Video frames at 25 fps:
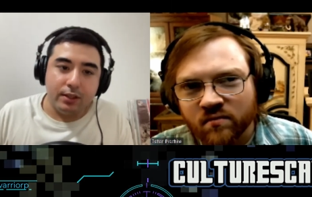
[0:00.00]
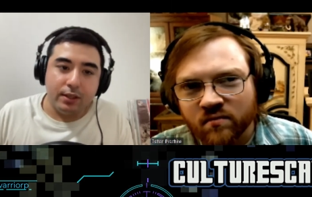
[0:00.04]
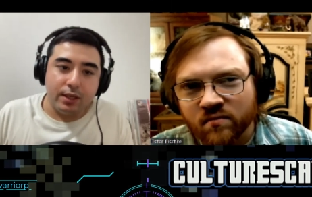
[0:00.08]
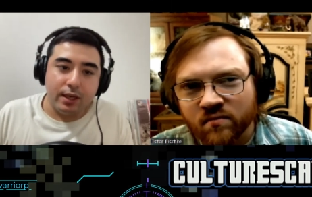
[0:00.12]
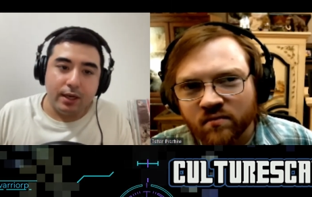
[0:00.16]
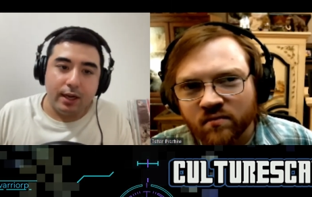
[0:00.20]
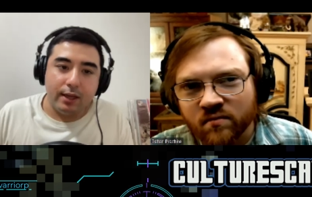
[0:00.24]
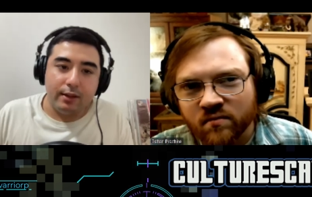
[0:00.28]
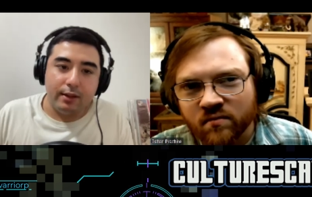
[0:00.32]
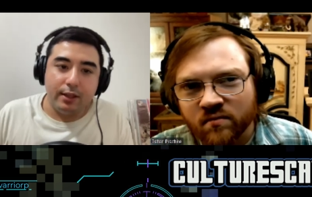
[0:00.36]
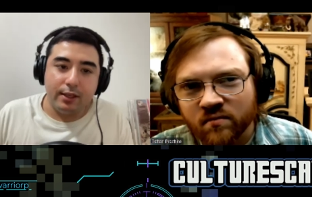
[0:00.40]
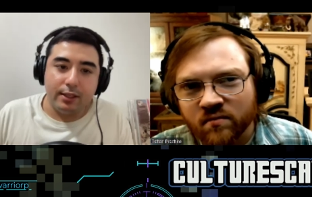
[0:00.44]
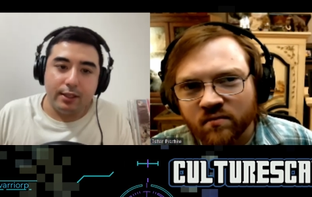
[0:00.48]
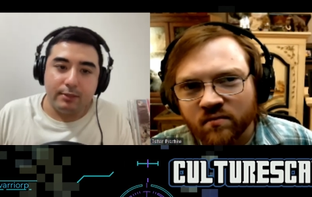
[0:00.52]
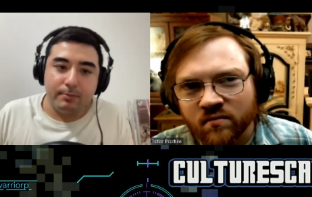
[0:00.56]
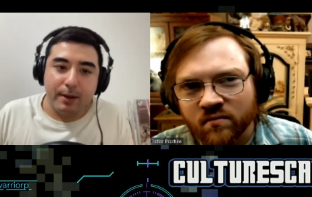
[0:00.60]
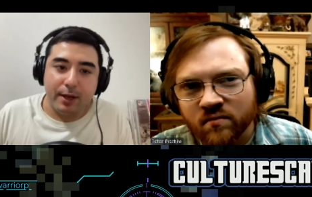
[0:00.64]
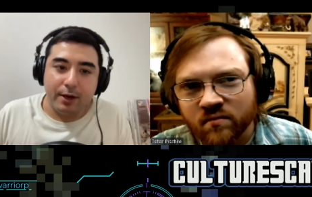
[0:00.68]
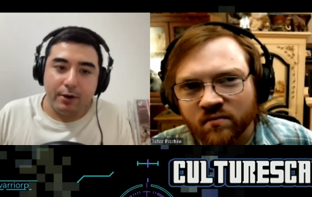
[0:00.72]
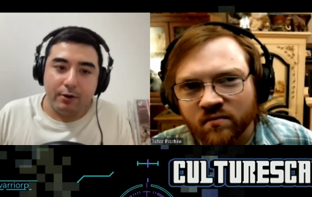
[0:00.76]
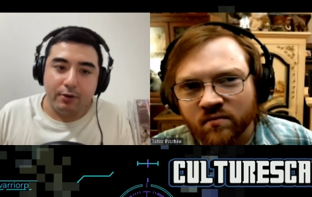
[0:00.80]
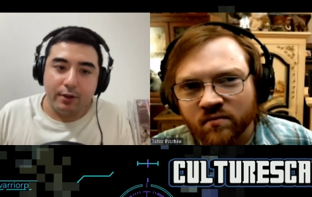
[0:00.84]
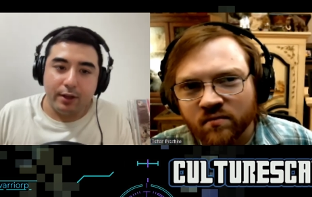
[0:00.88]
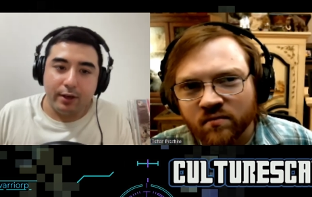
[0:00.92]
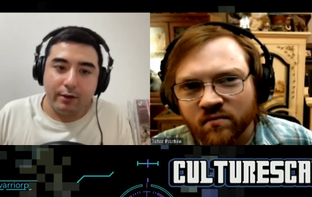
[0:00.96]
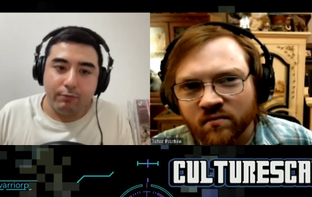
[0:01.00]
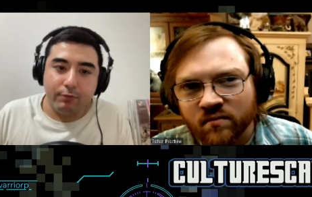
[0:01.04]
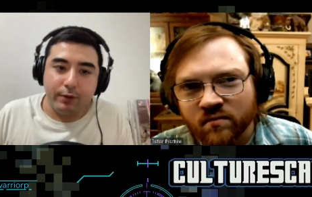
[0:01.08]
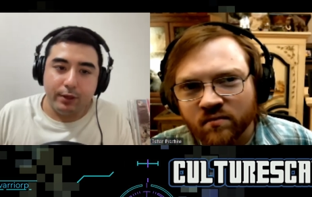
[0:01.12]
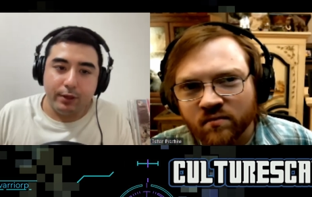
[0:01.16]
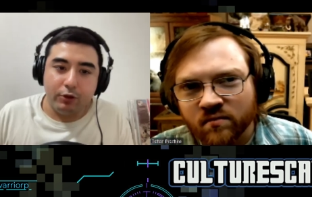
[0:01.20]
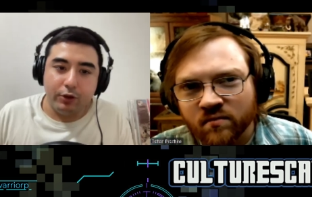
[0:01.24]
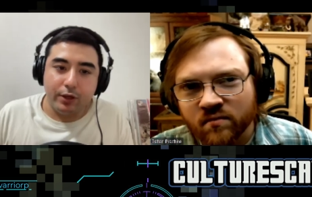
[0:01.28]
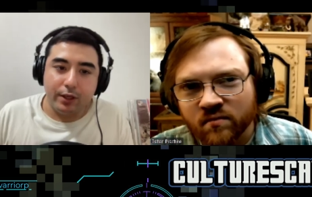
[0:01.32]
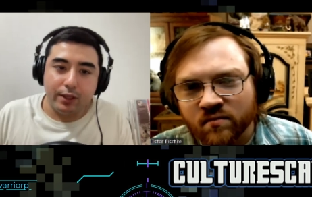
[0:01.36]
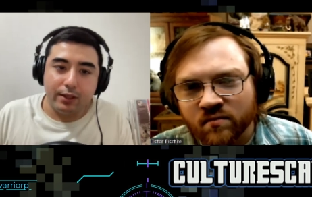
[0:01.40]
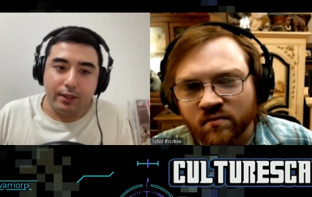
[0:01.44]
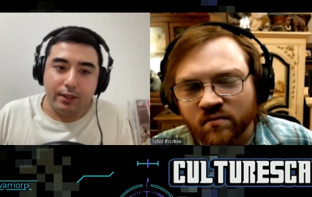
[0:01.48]
Speaker 1: And I think it's better that if we
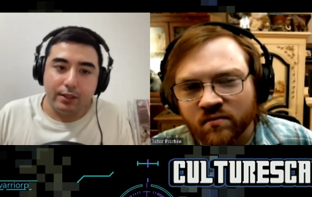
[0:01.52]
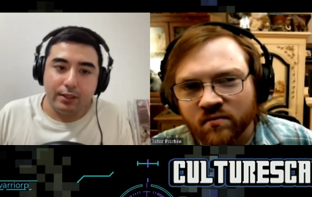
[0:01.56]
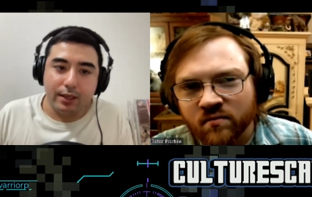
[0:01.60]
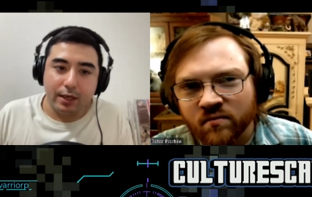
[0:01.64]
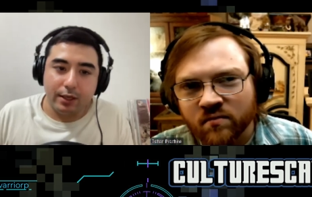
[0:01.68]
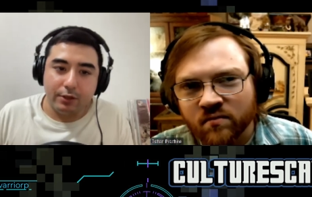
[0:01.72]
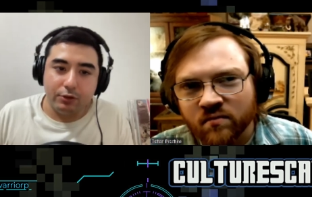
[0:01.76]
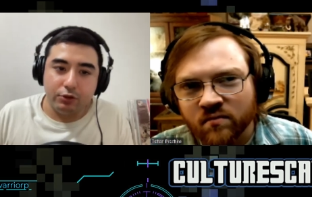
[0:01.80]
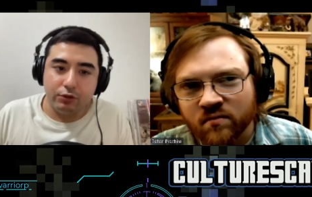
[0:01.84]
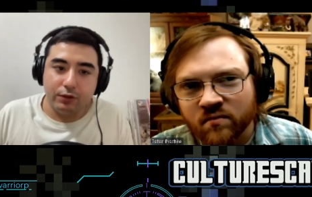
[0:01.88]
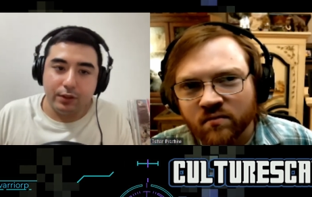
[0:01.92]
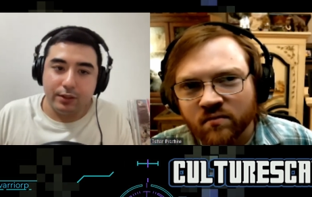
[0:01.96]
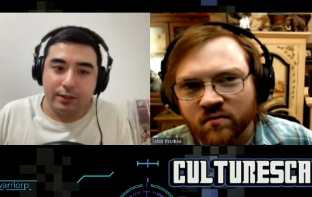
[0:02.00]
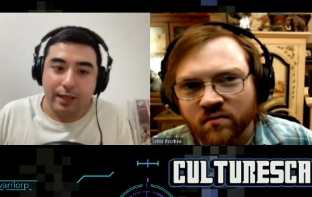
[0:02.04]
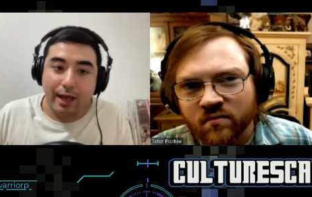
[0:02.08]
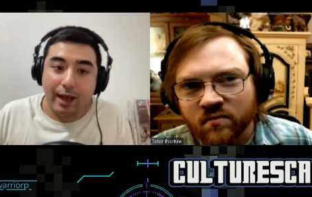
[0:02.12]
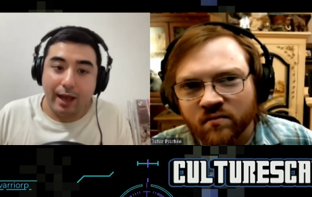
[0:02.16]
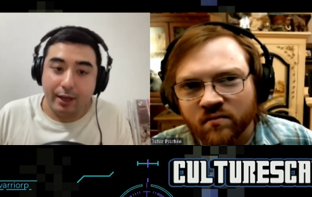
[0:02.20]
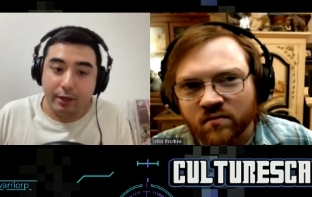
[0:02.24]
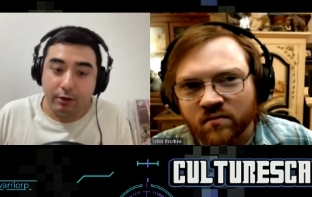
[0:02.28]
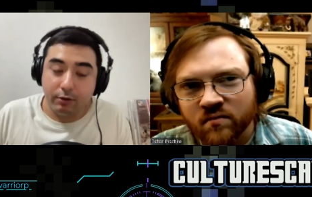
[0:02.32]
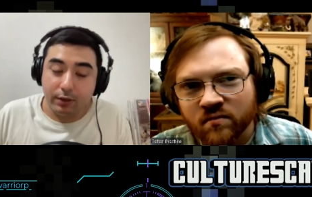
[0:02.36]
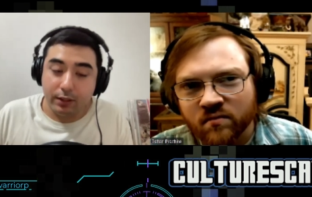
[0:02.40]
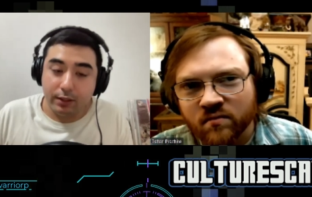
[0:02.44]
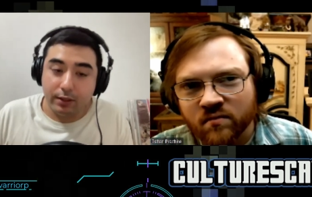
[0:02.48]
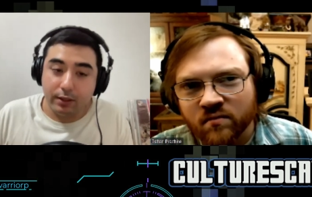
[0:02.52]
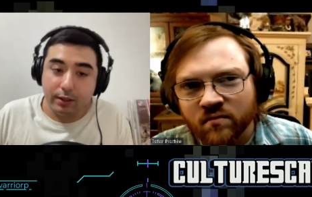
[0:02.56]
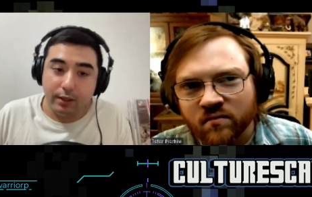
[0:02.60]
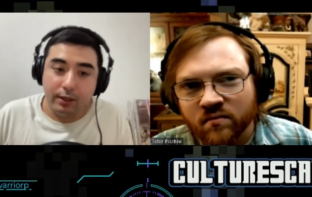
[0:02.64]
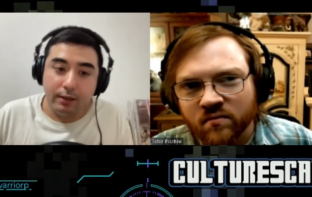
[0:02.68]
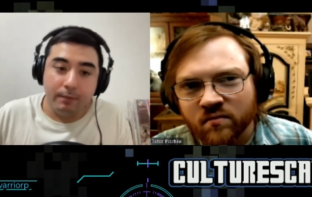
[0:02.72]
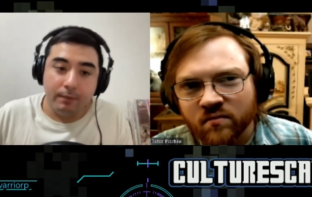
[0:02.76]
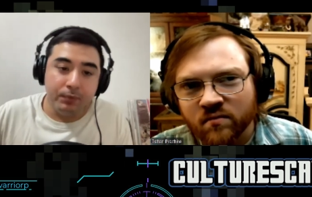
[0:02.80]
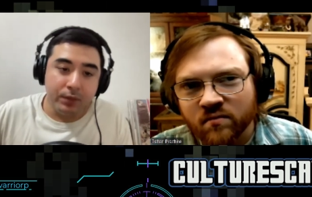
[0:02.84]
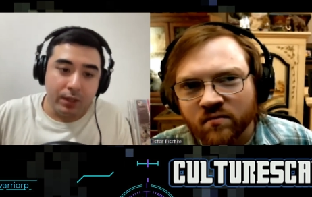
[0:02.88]
look at these countries accurately